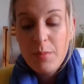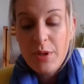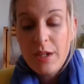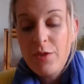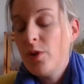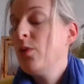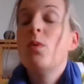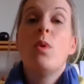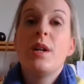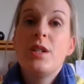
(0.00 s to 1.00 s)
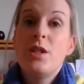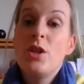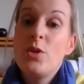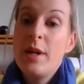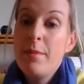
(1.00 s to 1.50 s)
But if you want to
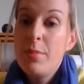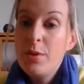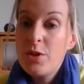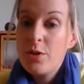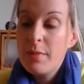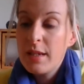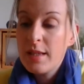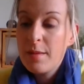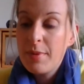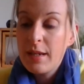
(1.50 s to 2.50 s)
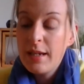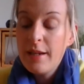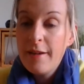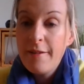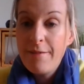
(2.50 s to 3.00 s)
try and boost your milk supply,
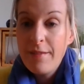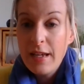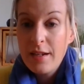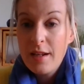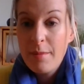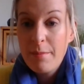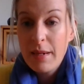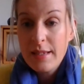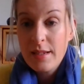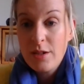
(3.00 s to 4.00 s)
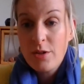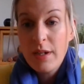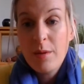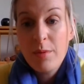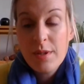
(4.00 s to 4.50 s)
fennel and basil are
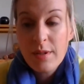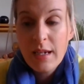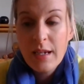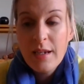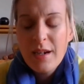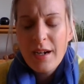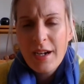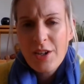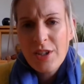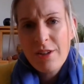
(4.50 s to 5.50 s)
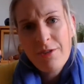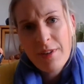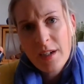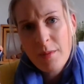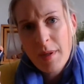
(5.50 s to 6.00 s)
great ones, okay? I actually think
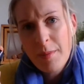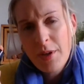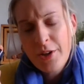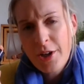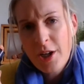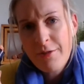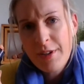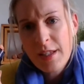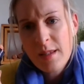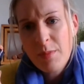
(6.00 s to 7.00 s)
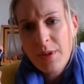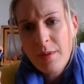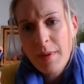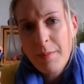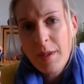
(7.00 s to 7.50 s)
fennel might be on offer this month.
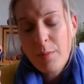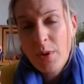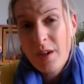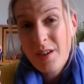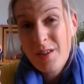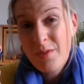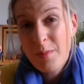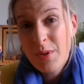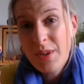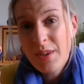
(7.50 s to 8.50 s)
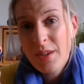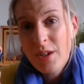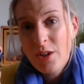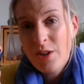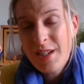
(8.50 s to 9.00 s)
It might be the product of the month
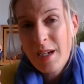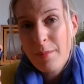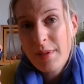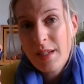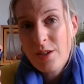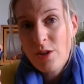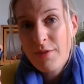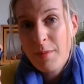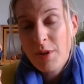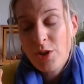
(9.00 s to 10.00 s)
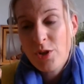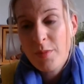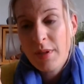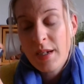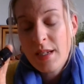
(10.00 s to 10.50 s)
or 10% off. I'm not sure,
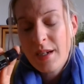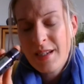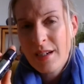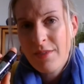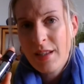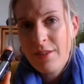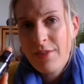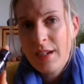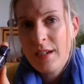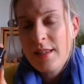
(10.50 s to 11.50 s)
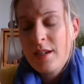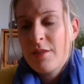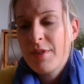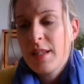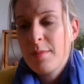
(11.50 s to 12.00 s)
but I definitely think fennel is on
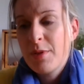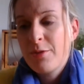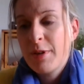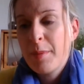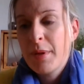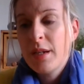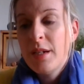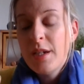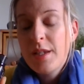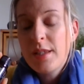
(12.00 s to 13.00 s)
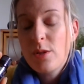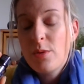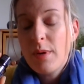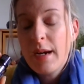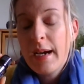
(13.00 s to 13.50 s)
offer this month for April.
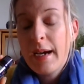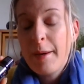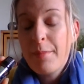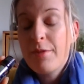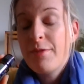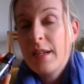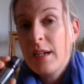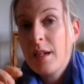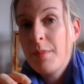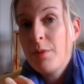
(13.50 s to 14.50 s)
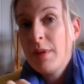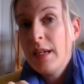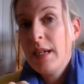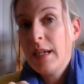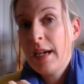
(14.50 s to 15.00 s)
So fennel can be
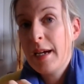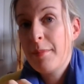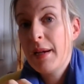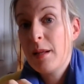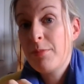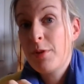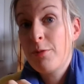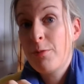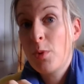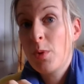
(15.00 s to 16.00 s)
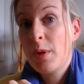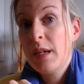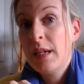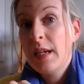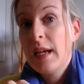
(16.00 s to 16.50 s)
really helpful for
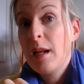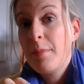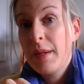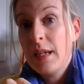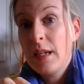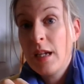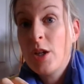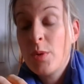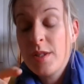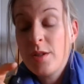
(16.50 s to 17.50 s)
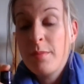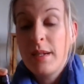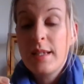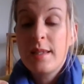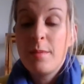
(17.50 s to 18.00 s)
helping increase your
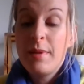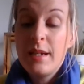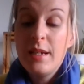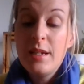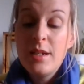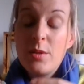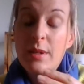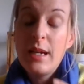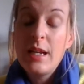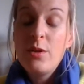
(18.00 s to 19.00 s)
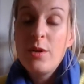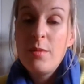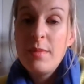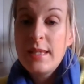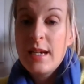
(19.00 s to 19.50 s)
milk supply. So again, you could
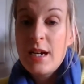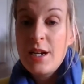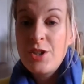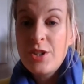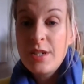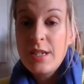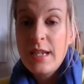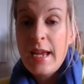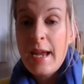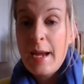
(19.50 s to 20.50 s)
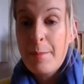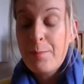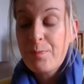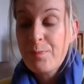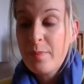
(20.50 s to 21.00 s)
massage it
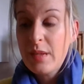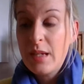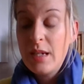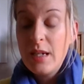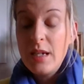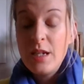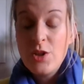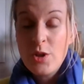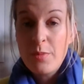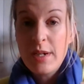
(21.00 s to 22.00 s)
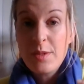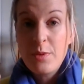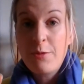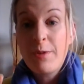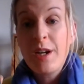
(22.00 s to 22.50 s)
into your breast
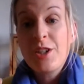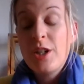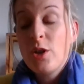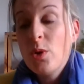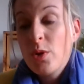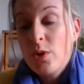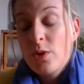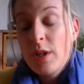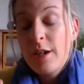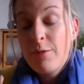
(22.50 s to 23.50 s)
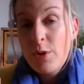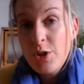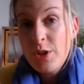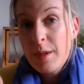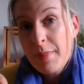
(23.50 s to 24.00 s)
with your fractionated coconut oil,
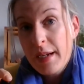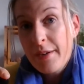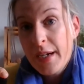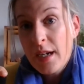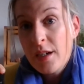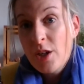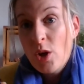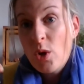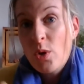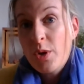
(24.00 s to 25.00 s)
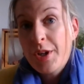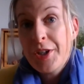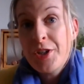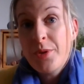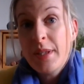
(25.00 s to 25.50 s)
avoid your nipple area, or
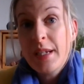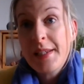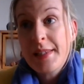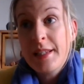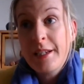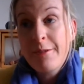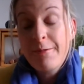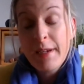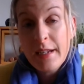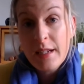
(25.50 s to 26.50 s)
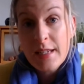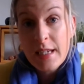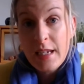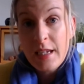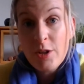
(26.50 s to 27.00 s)
do things like fennel
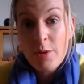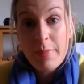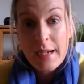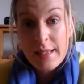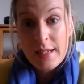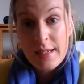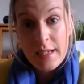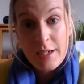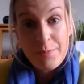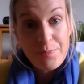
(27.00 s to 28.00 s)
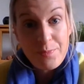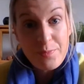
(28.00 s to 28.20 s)
tea or basil tea.